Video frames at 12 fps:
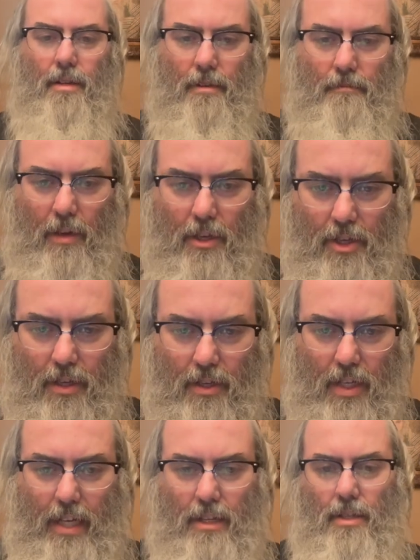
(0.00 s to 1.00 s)
bunch in the
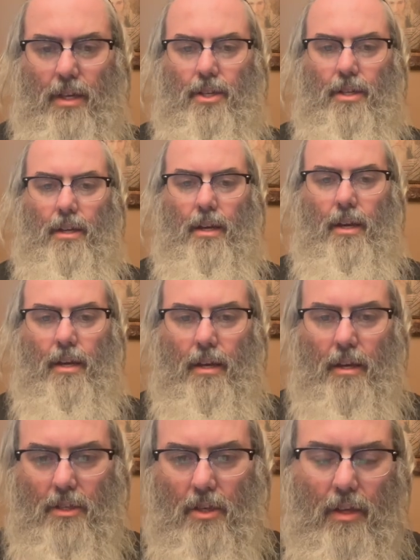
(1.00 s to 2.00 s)
second section.
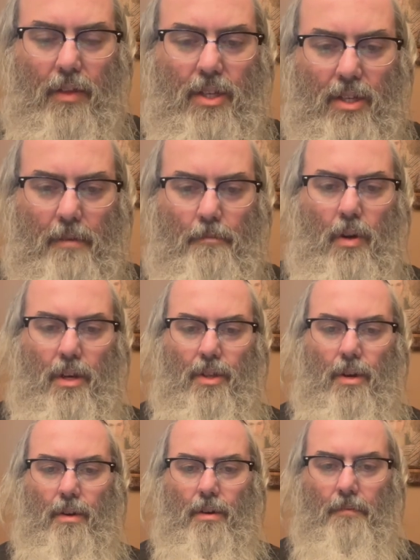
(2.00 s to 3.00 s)
It's all in the same book, though.